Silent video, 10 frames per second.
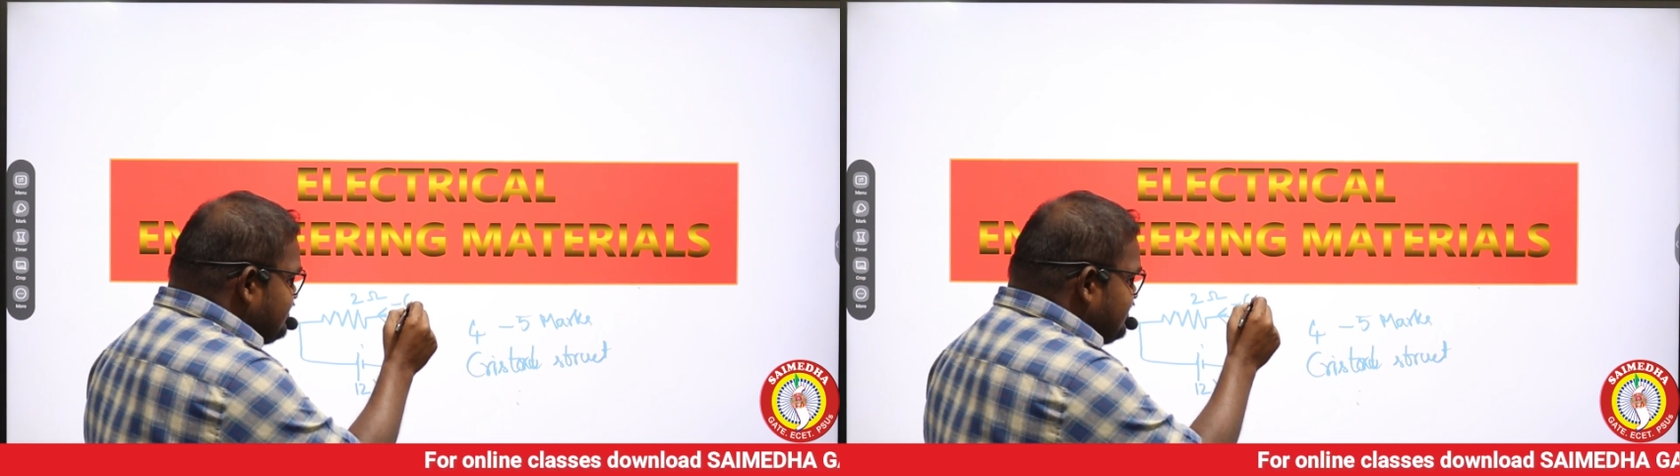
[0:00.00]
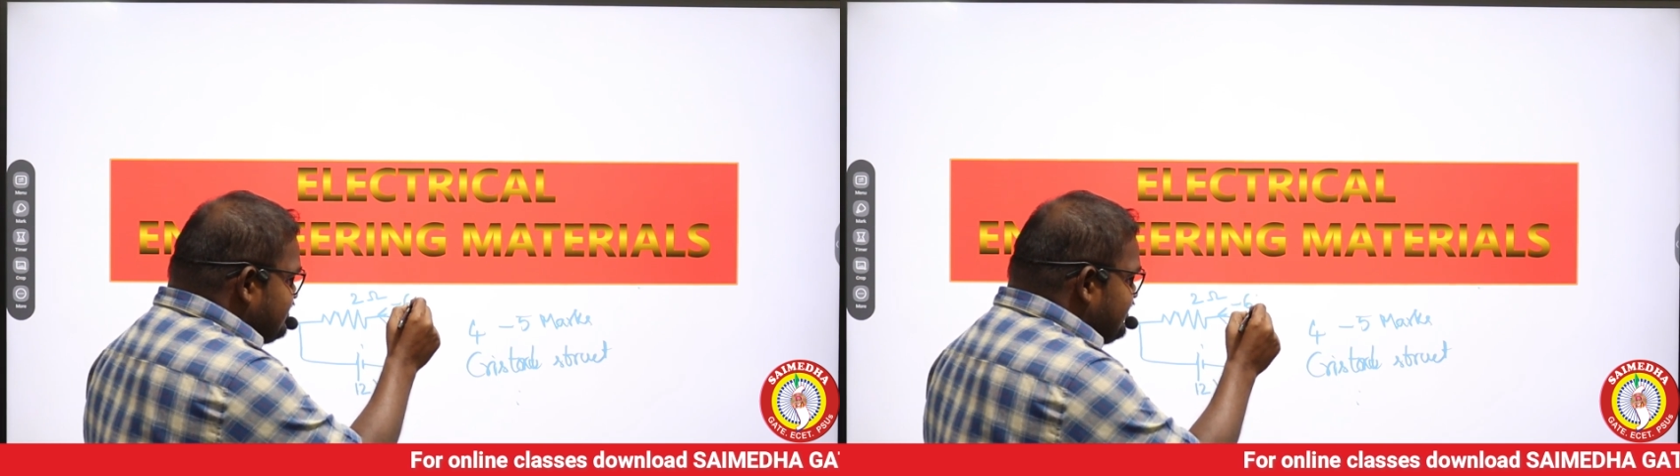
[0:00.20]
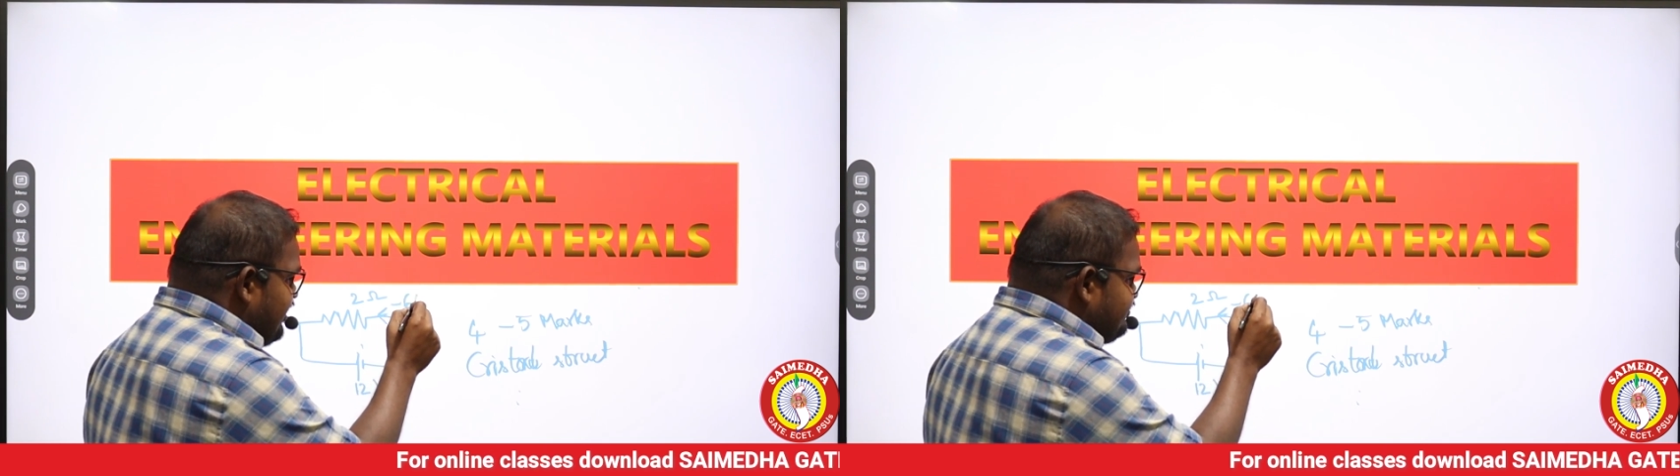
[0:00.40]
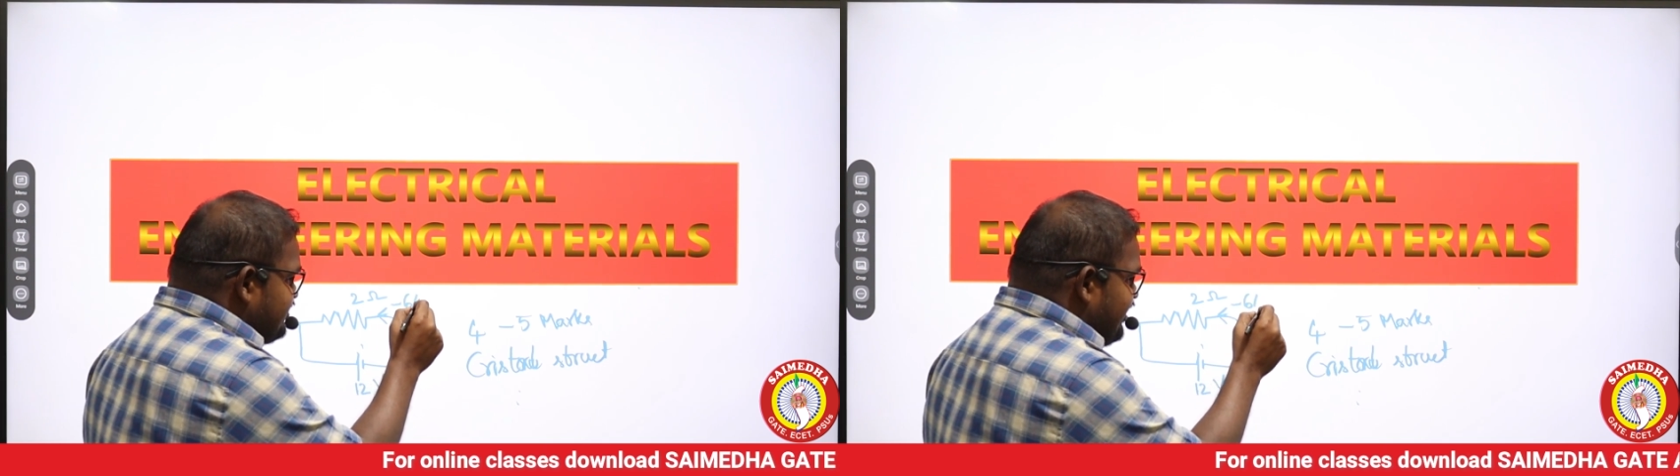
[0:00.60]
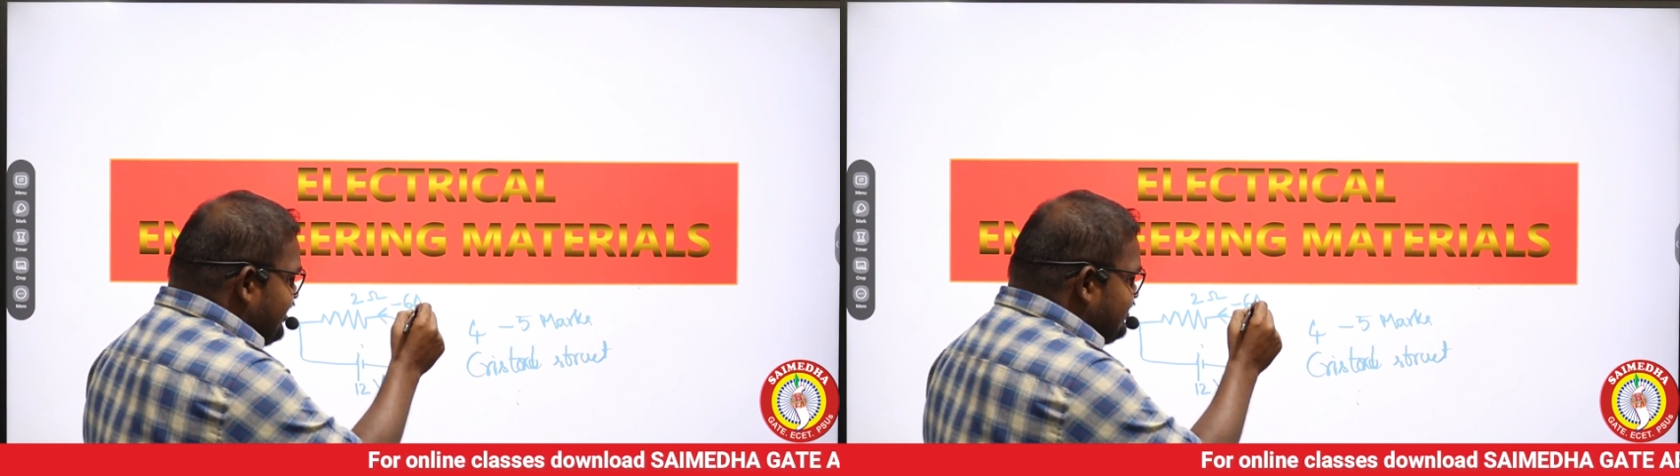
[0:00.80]
6
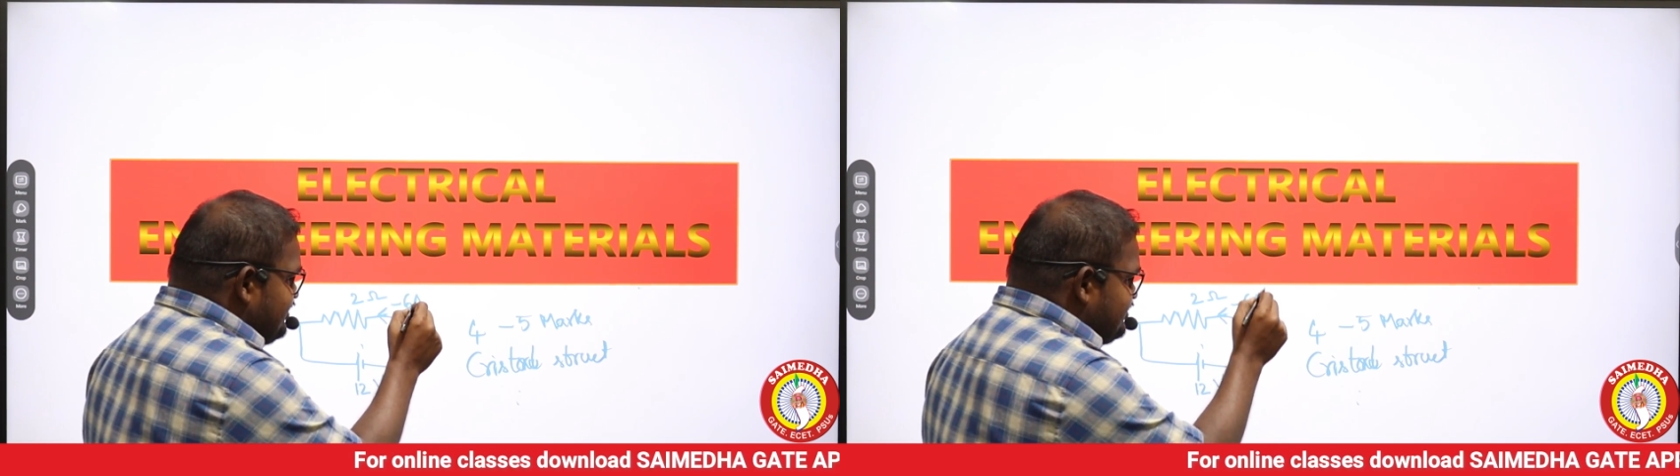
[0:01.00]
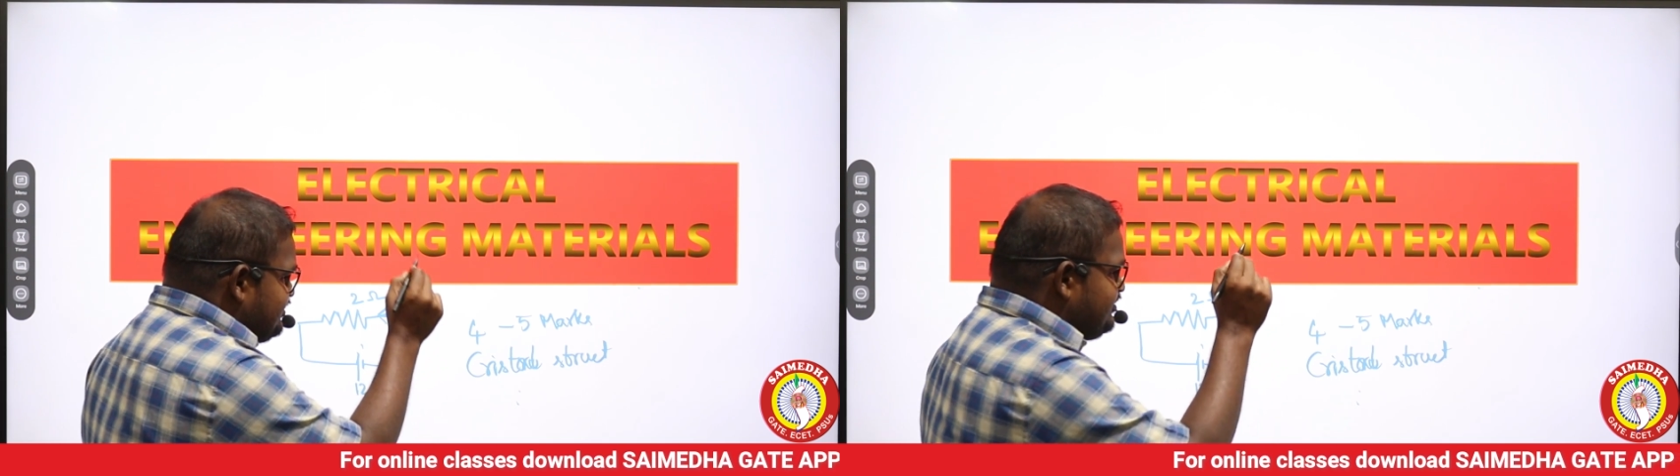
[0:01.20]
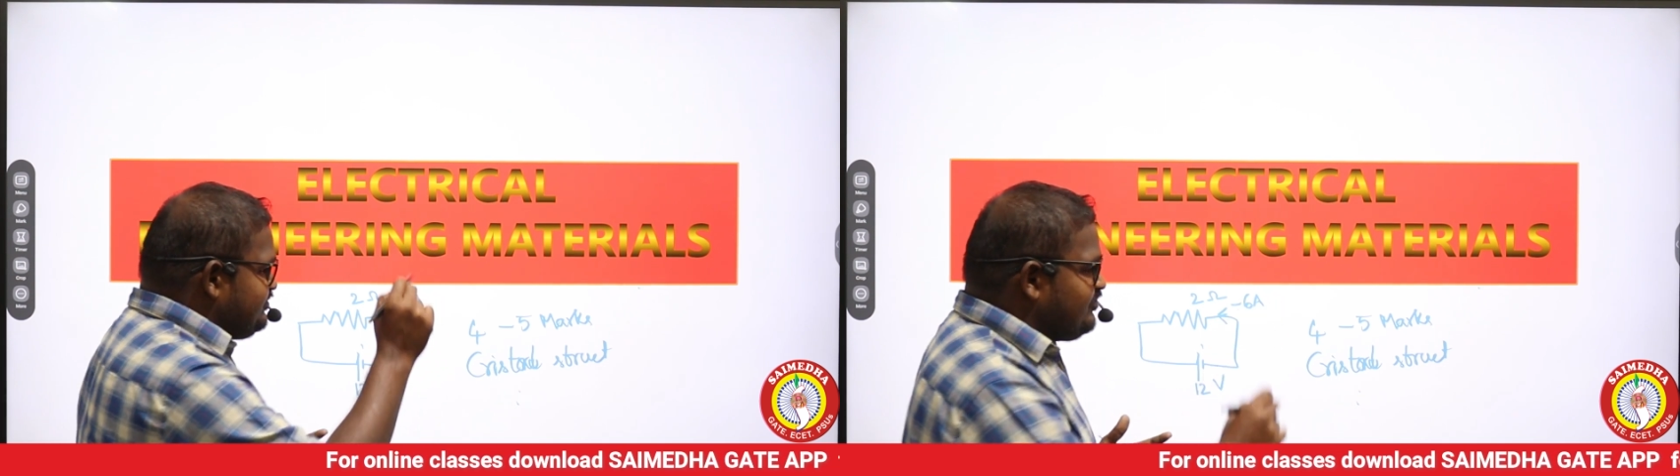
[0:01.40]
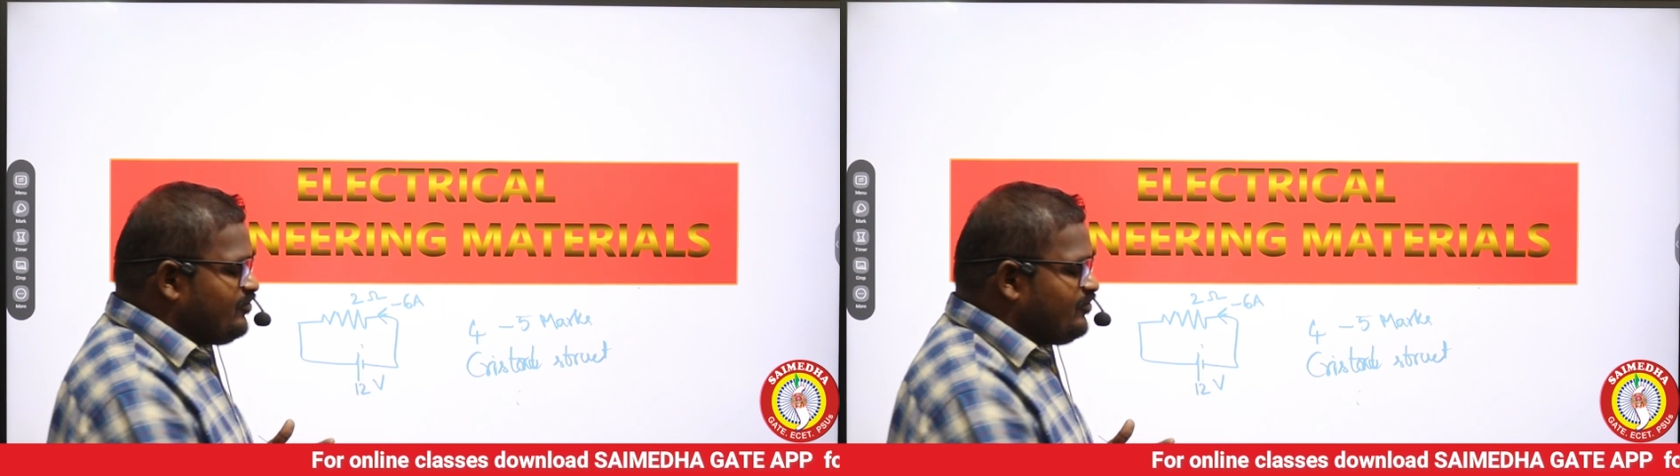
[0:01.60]
amps like this